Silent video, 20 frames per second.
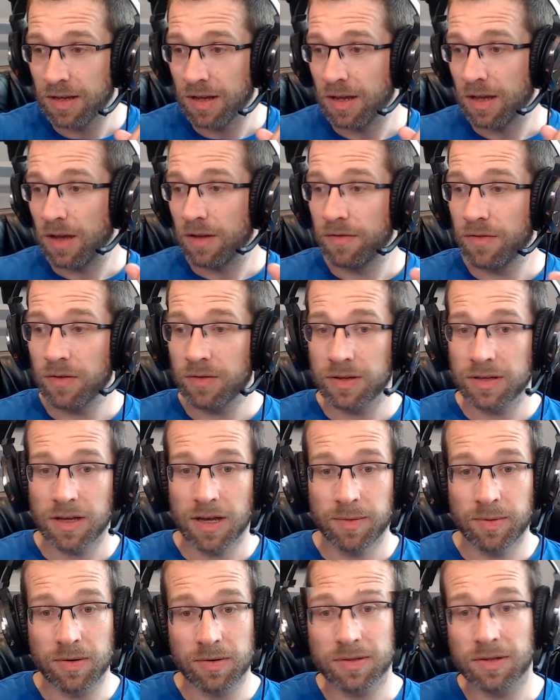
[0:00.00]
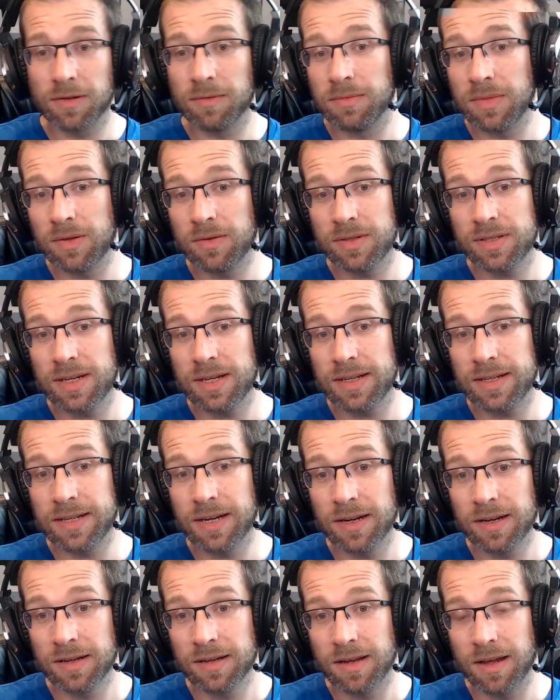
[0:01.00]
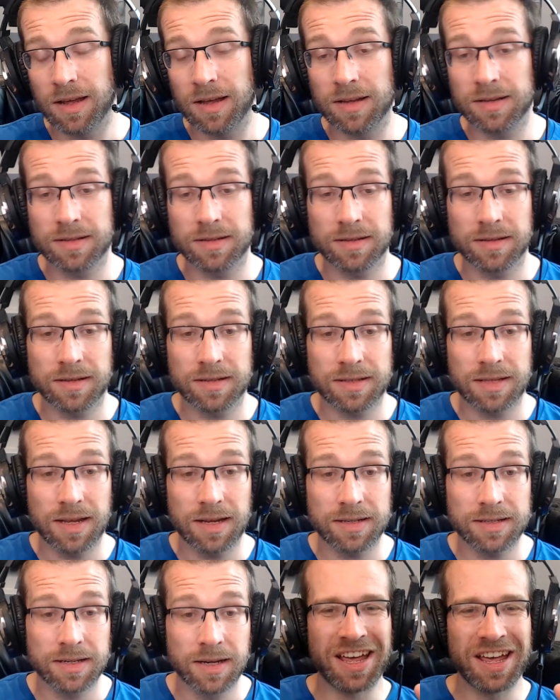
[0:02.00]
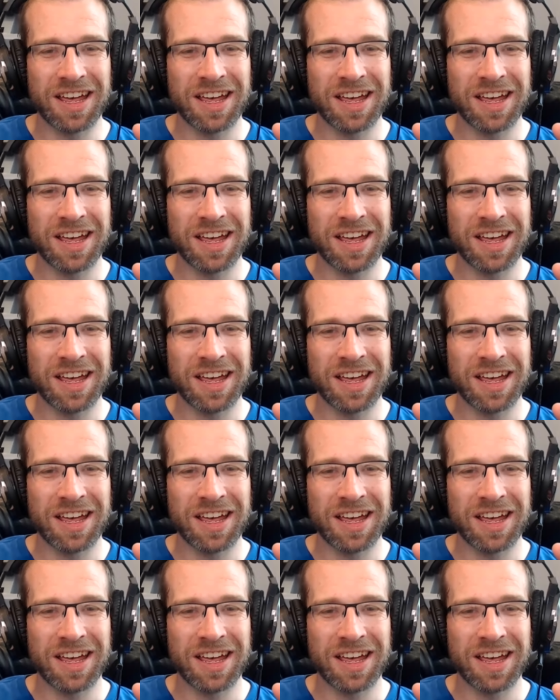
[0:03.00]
folding it up also mutes it, so there's that.